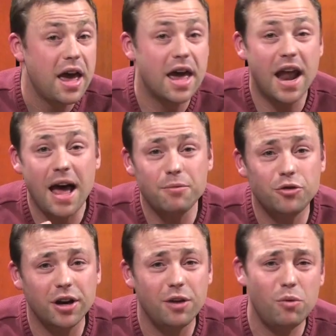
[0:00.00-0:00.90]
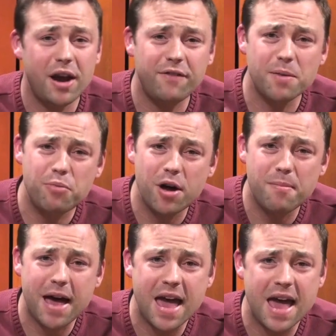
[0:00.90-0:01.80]
And I'm drinking whatever you put in
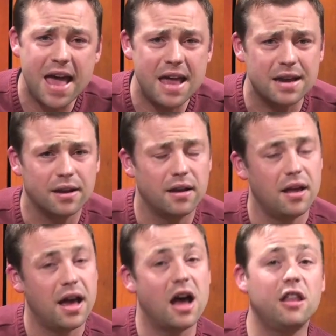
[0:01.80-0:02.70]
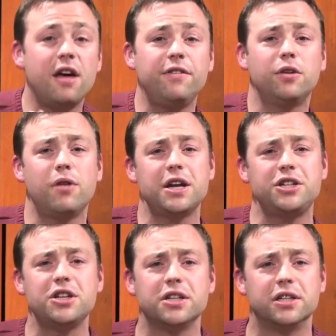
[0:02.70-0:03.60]
my hand. I love the
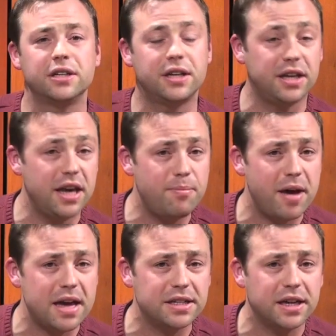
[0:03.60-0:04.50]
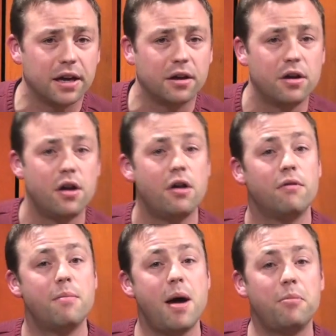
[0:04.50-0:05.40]
questions. Keep asking.
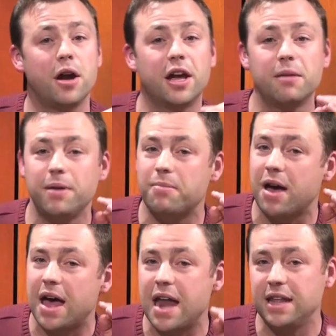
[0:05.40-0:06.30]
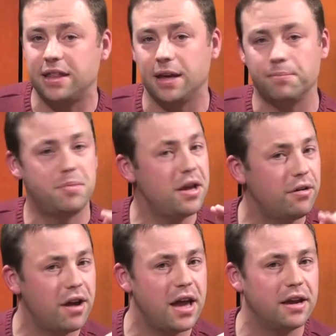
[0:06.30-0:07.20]
Remember, it could be about anything. Be
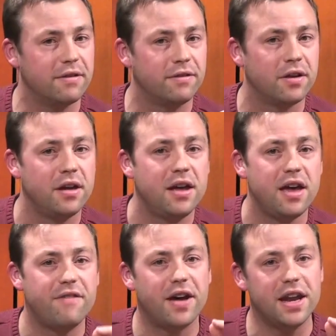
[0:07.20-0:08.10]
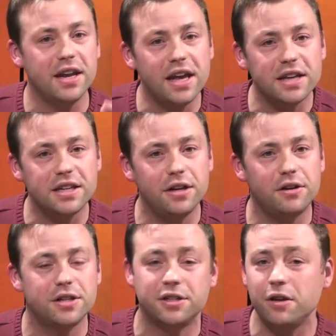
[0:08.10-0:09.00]
creative. If I didn't get to
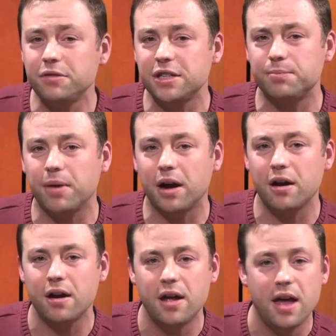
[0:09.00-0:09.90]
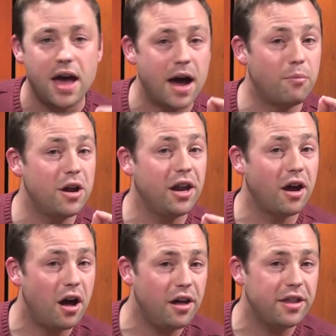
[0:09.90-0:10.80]
yours, don't despair. I'm reading
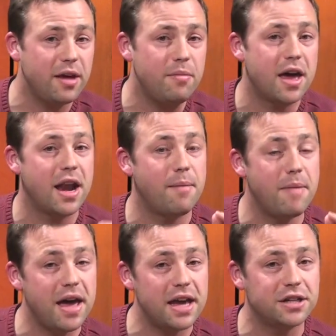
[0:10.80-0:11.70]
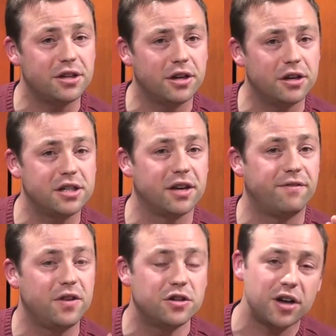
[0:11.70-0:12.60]
all of them, and I may answer yours in a
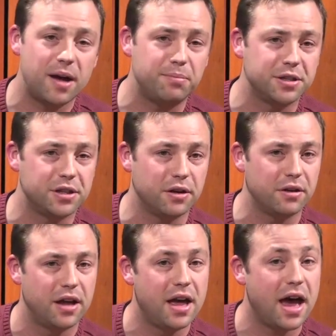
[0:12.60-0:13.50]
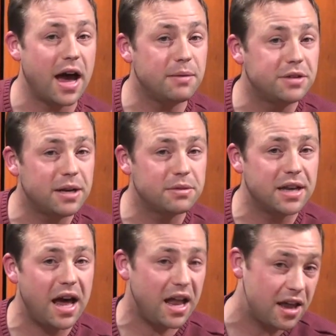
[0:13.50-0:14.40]
future episode. I'm James
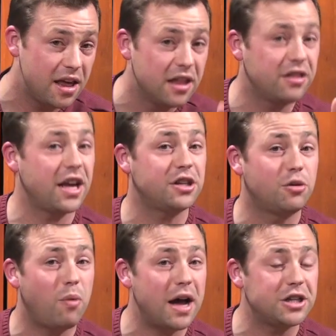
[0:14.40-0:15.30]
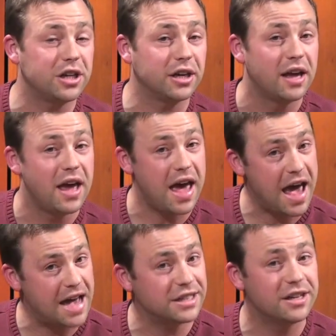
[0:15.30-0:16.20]
Knott. Thanks for watching.
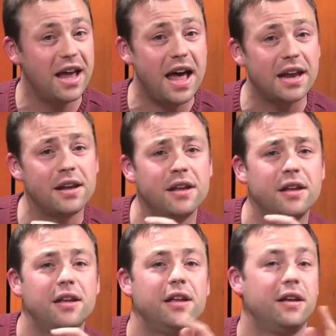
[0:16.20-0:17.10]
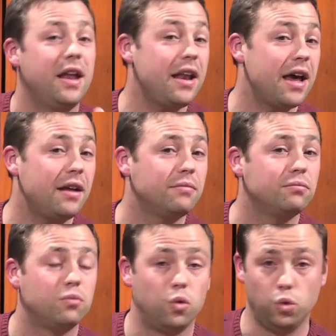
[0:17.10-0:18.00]
Ask Knott. Not Knott.
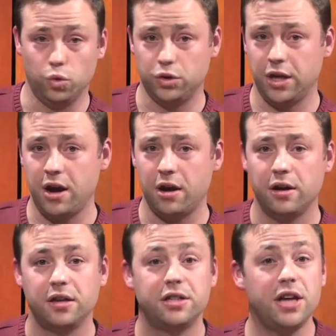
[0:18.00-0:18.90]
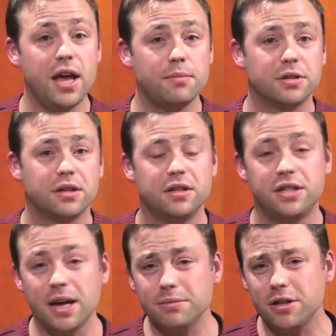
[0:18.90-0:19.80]
Who's there? James.
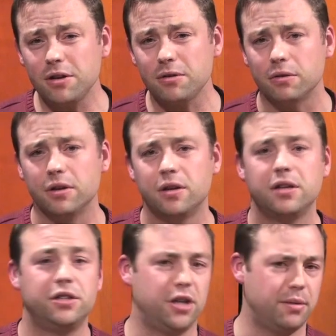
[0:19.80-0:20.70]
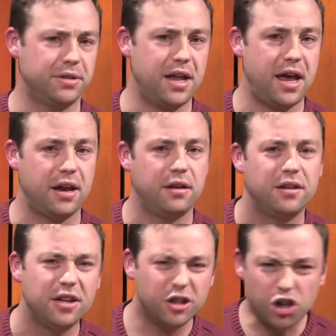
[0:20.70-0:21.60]
James who? James Knott.
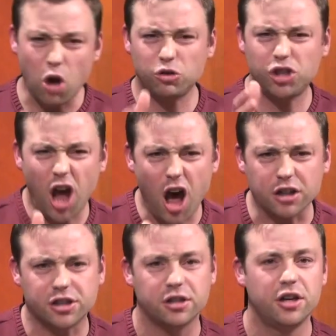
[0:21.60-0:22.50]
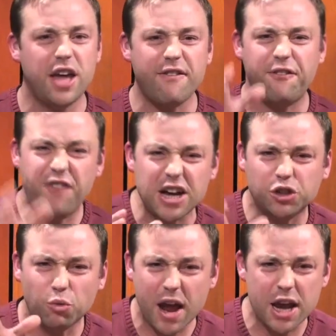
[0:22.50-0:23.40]
Your joke sucks. You have a face
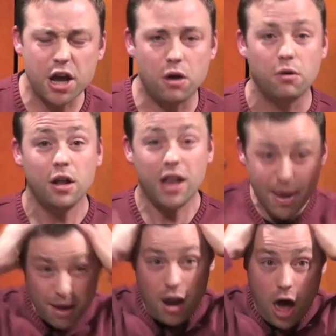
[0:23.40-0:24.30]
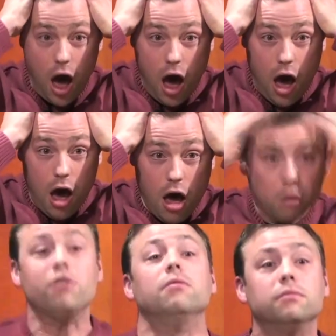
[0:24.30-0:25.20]
for radio. Leave me
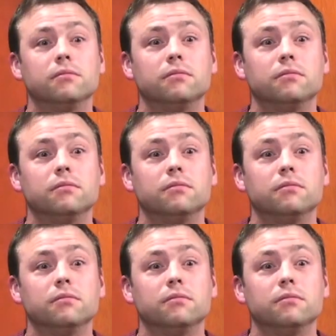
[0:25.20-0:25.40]
alone!